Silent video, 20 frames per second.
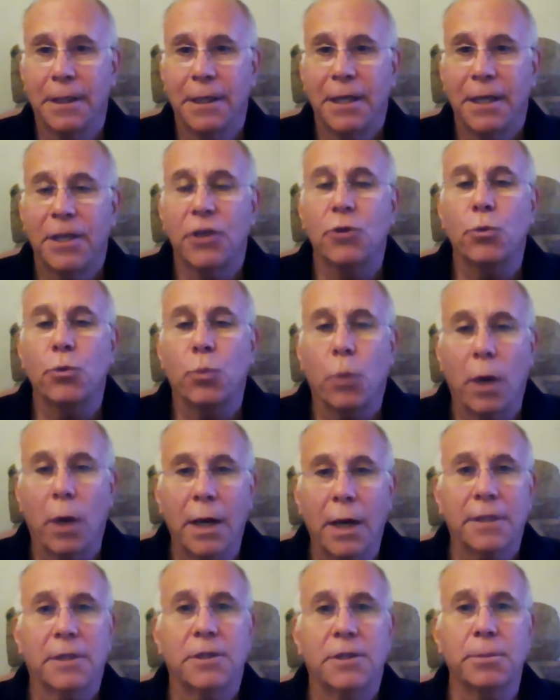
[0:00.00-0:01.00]
You
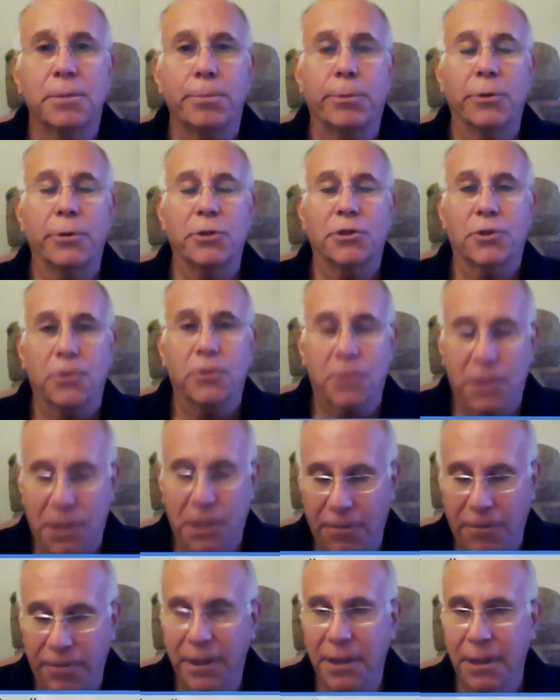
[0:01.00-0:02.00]
want to put
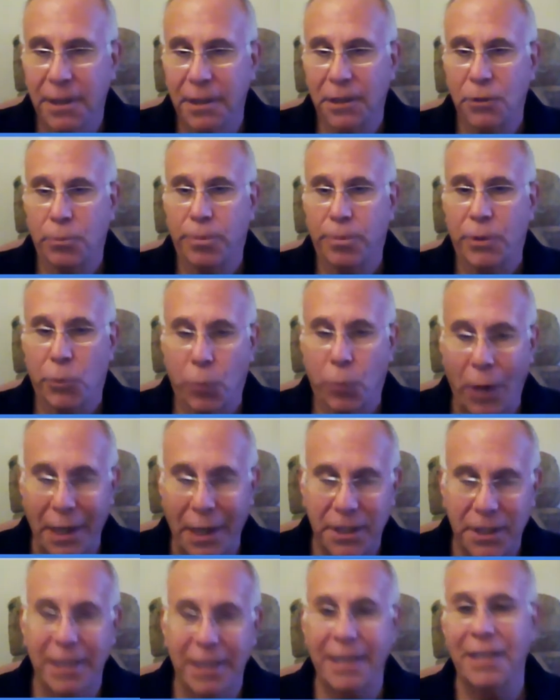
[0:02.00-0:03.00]
yourself in the loop. You
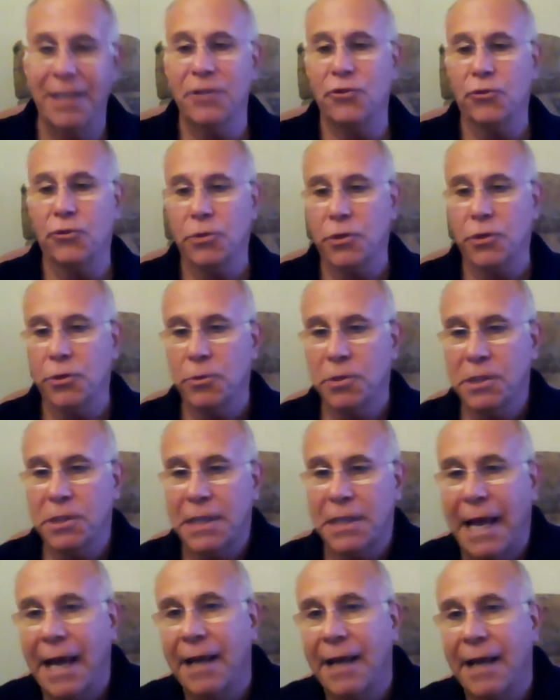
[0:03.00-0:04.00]
want to introduce
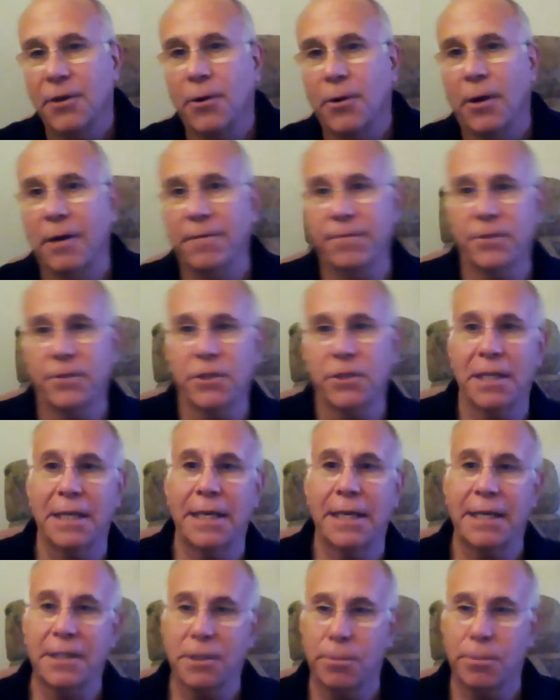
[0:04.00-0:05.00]
and hand off to the
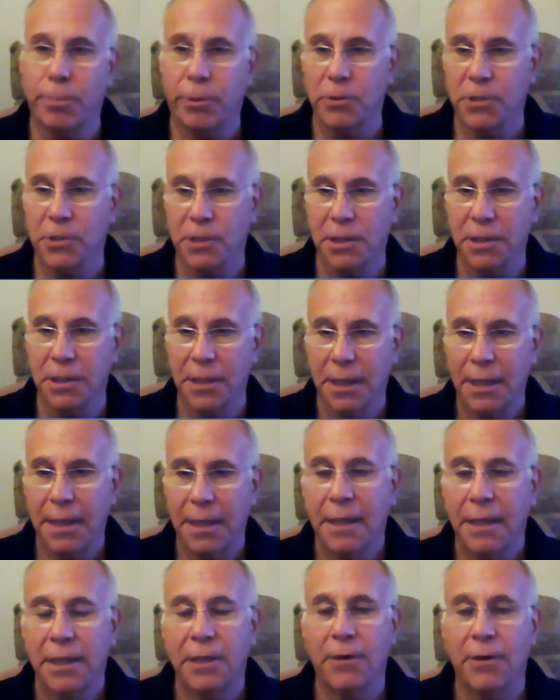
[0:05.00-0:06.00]
next person,
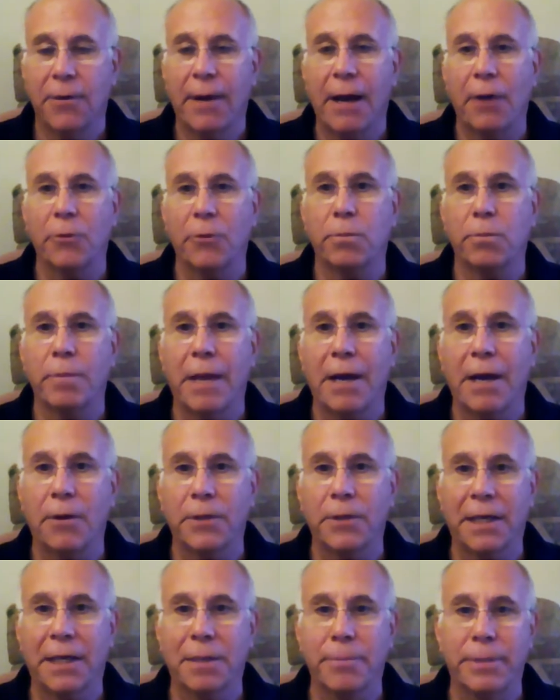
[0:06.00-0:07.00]
you know, how
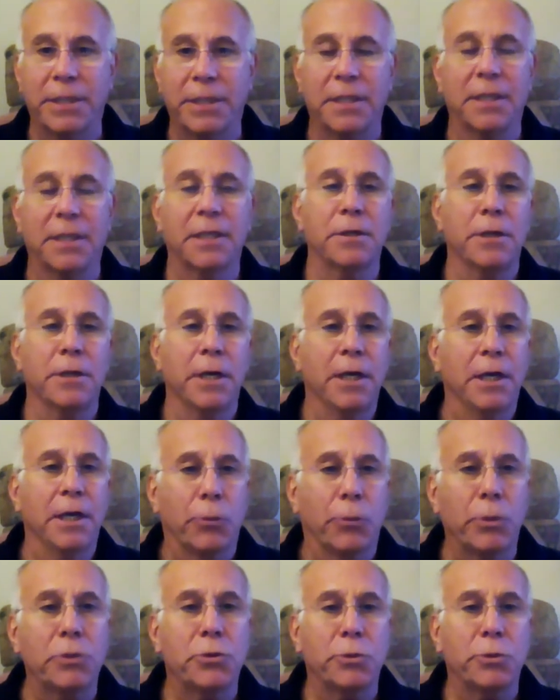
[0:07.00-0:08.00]
that can be done. And
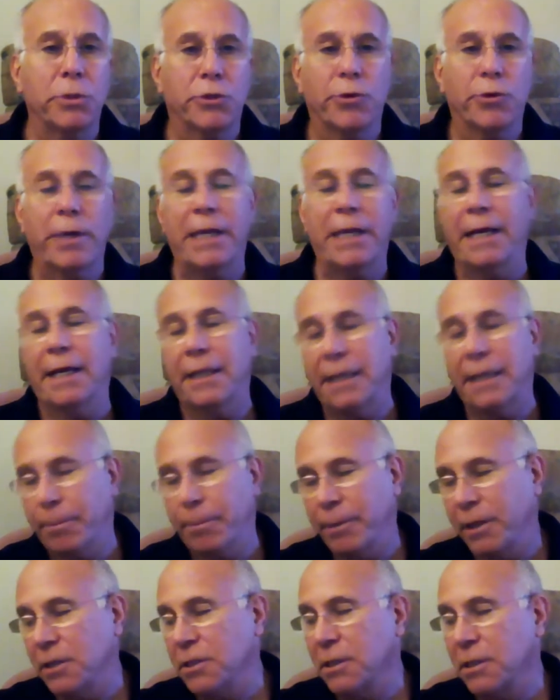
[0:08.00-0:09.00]
we'll do a training on that,
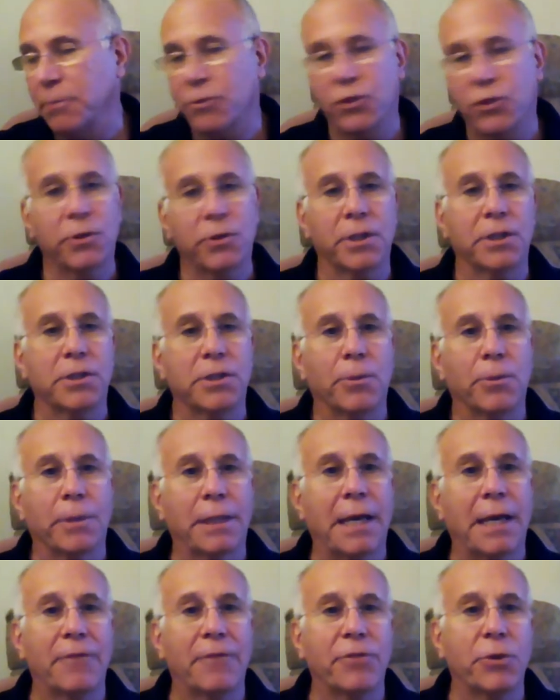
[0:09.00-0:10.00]
because I'm sure that, you know, a
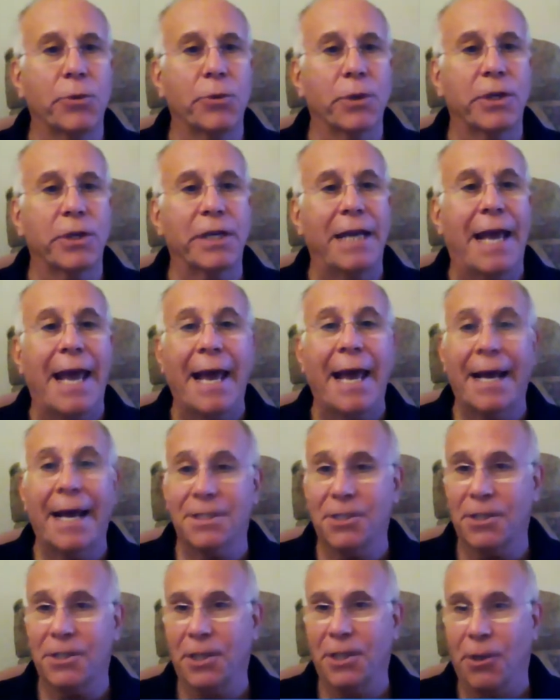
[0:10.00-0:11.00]
lot of you are going to
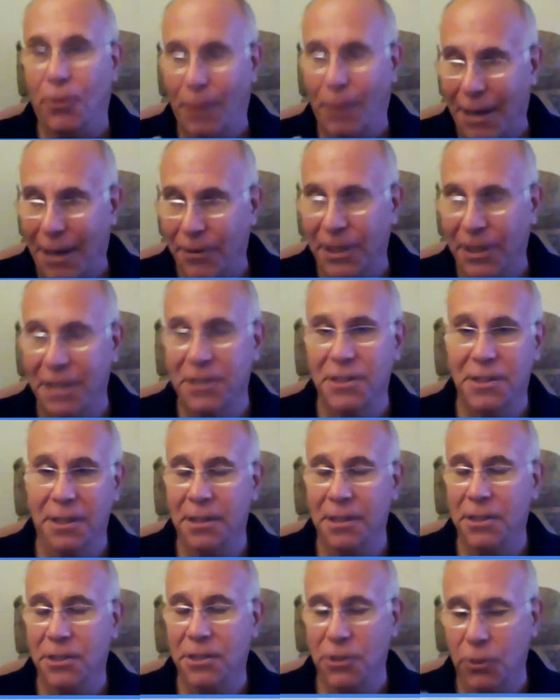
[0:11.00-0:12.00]
ask, you know, how that's
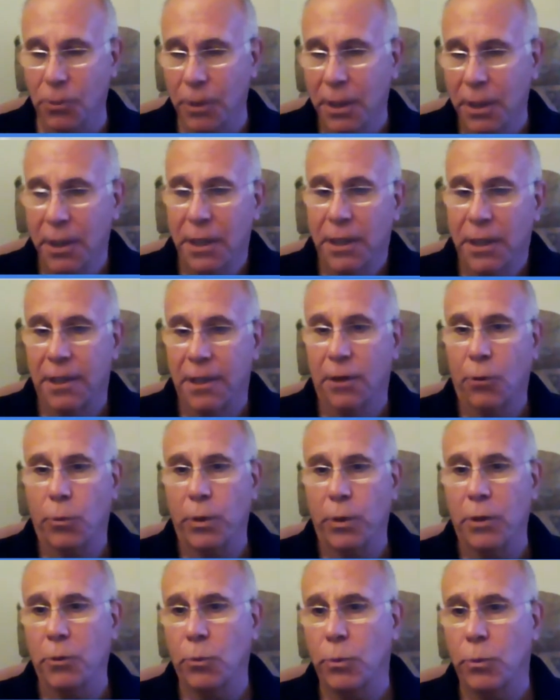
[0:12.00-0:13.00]
done. So, you know,
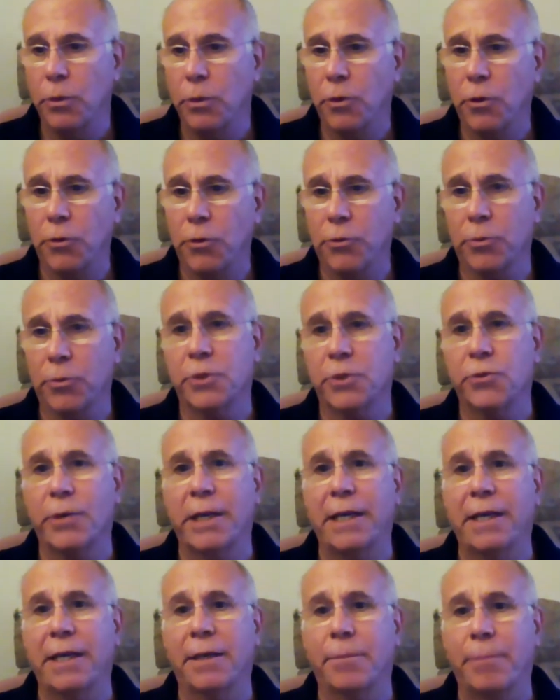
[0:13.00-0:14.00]
we'll go through a
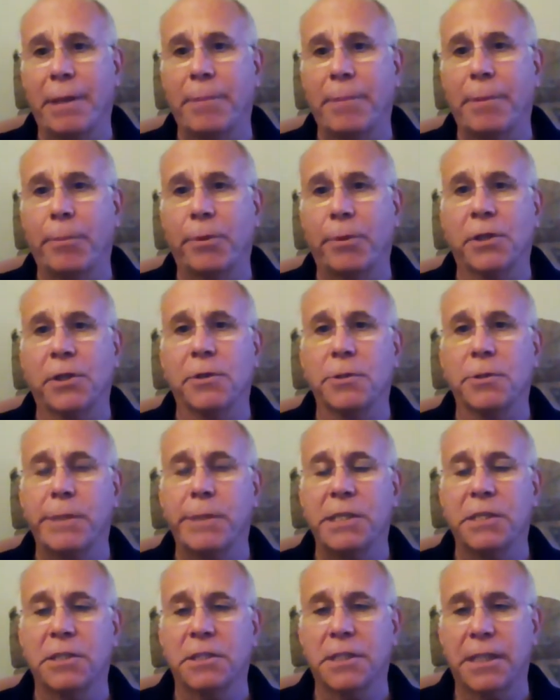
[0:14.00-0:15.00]
training and maybe put those
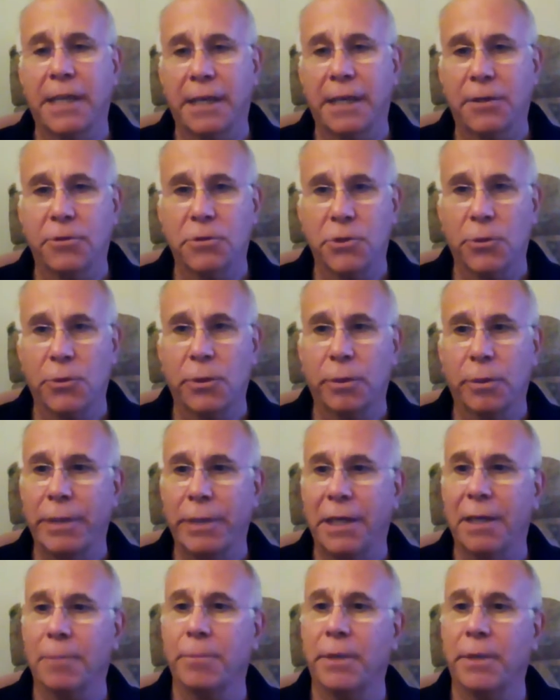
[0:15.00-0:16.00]
pieces together so it'll
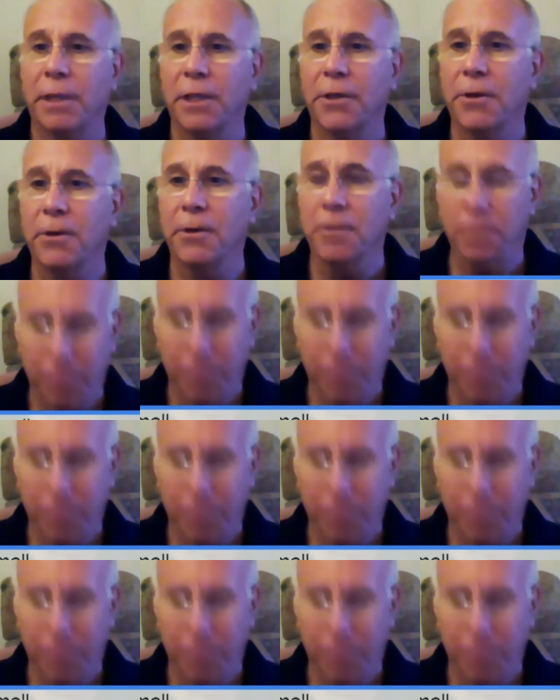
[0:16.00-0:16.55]
become clearer.